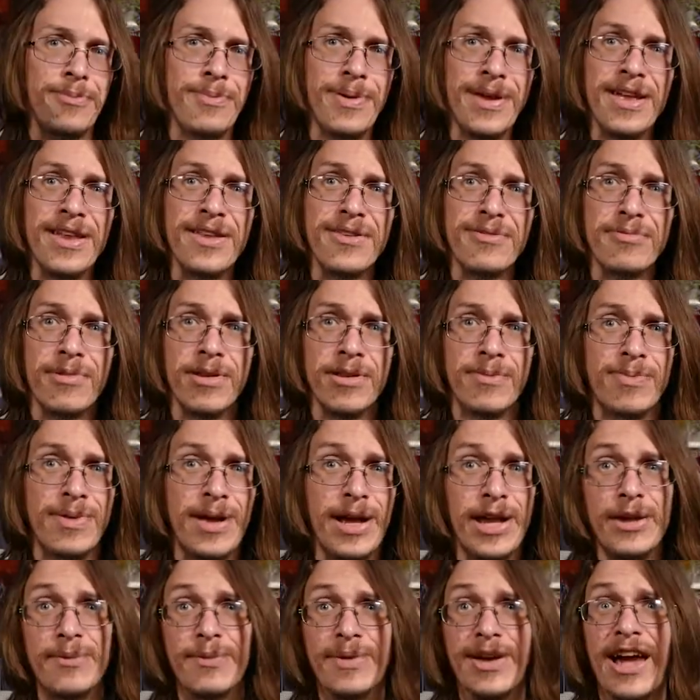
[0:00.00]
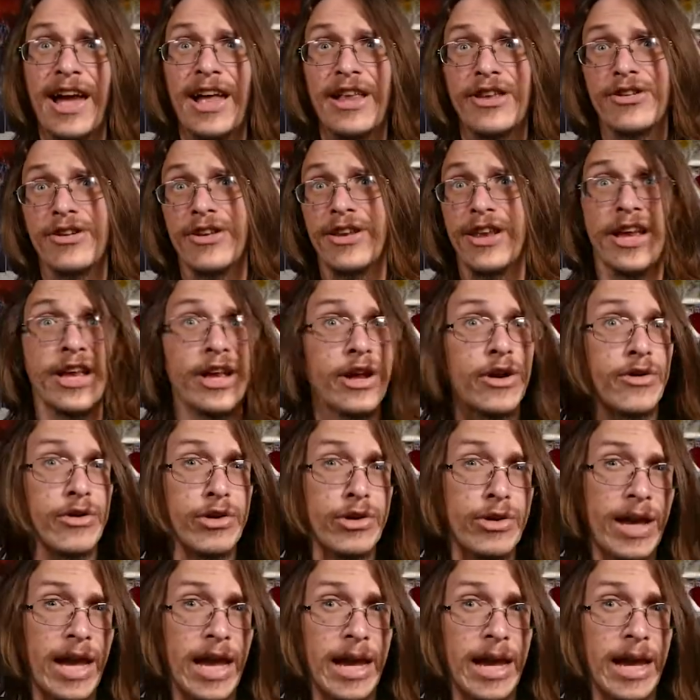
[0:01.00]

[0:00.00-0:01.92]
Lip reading: piece with Platinum Gadget and go to